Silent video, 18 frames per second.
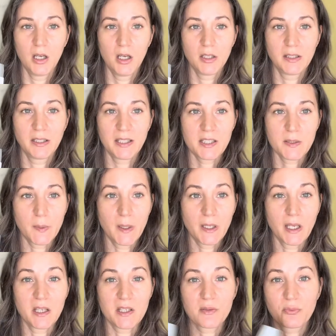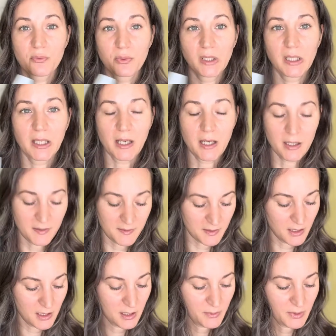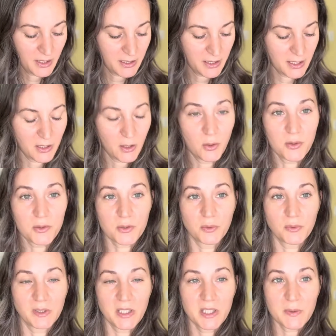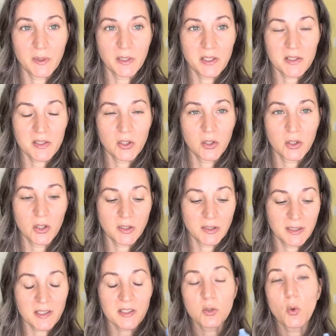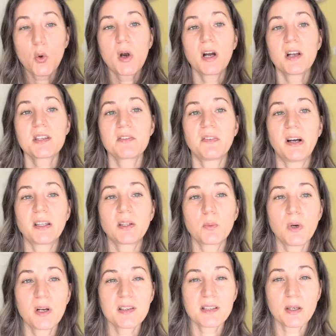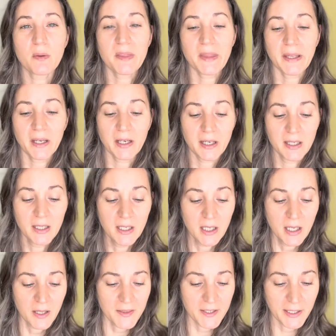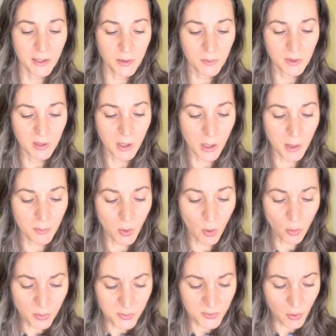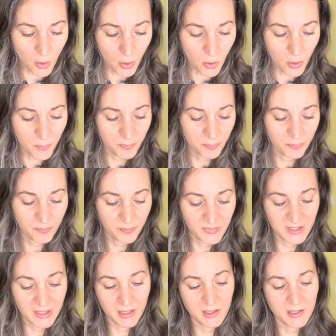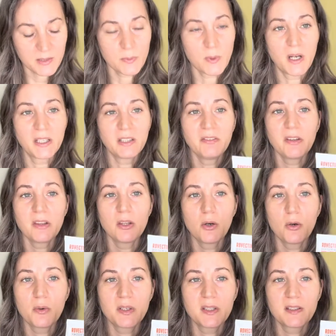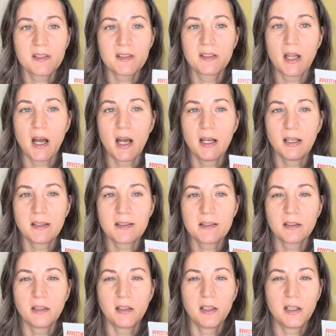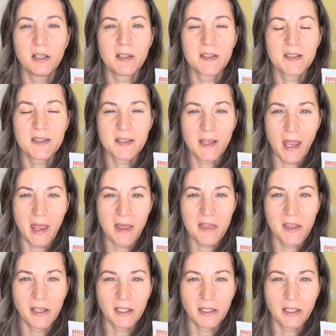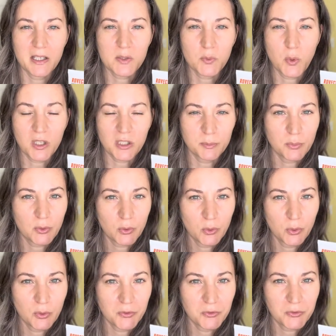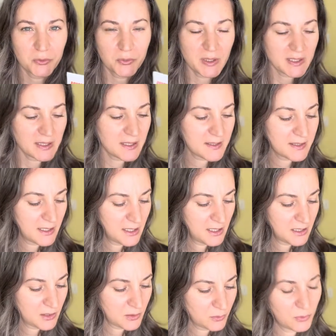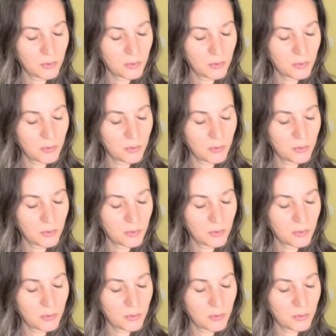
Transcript: This one is really awesome, and then also this one is good. There's all kinds of other ones out there. Now, also this one, even though it does not say that it is waterproof resistant,